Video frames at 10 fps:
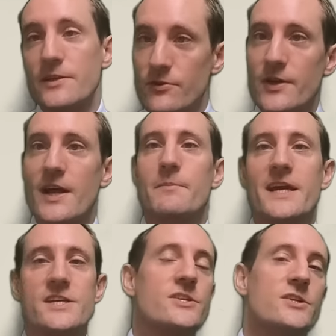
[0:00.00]
in your own
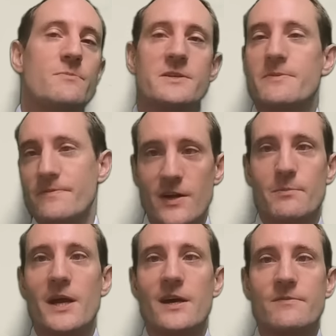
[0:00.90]
application, you must be very
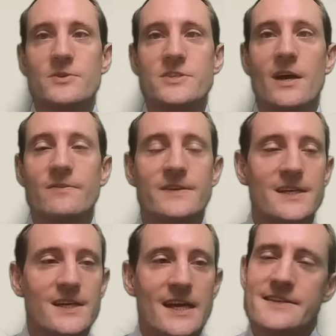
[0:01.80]
proud of yourself.
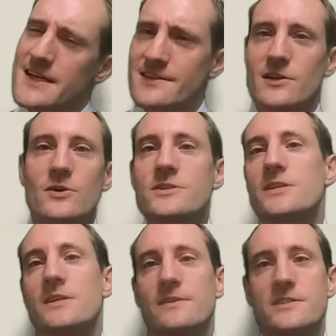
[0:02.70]
It takes a
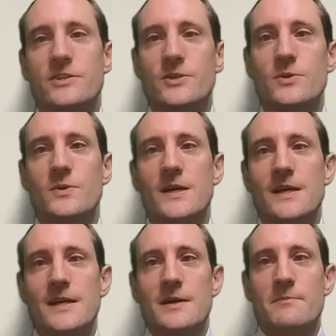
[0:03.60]
lot to
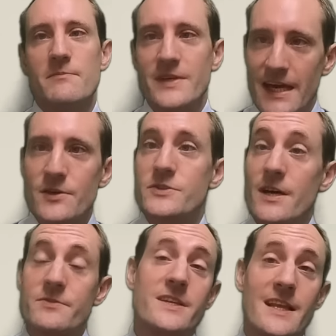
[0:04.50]
get
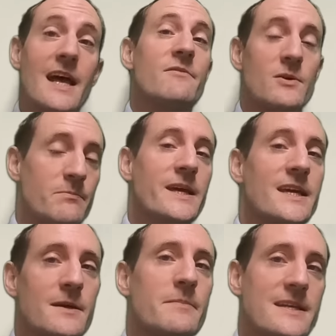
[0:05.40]
yourself to the level of
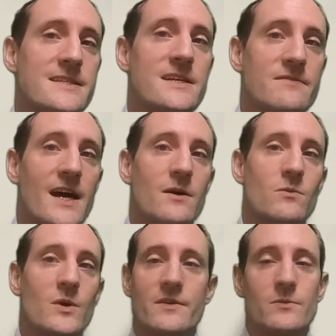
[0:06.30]
being competitive at
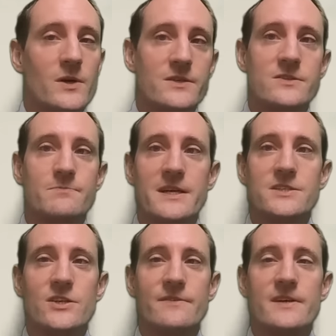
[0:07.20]
one of the world's
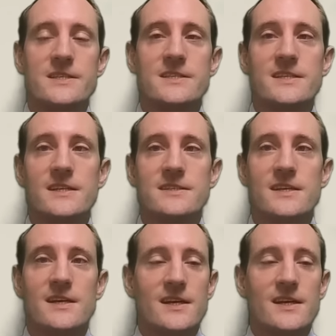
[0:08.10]
best universities.